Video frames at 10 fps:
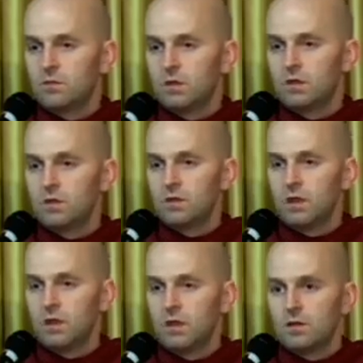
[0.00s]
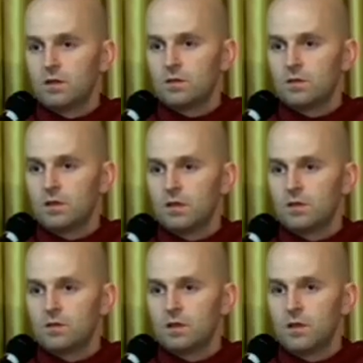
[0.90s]
Right? That's the
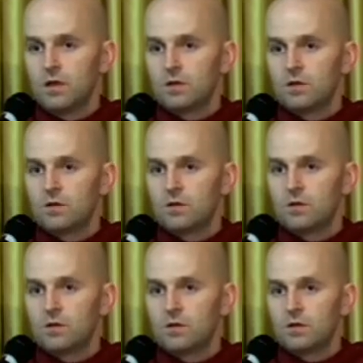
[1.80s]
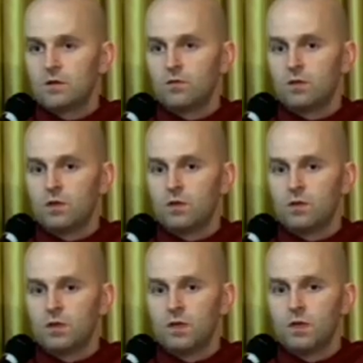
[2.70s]
nice thing about these suttas, that even though